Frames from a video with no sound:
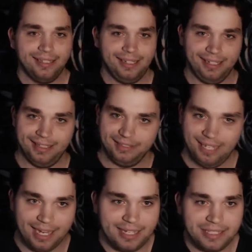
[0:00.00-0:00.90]
And
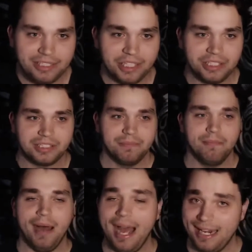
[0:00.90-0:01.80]
that is just
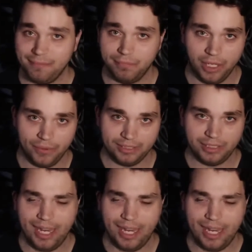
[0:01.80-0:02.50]
mind blowing.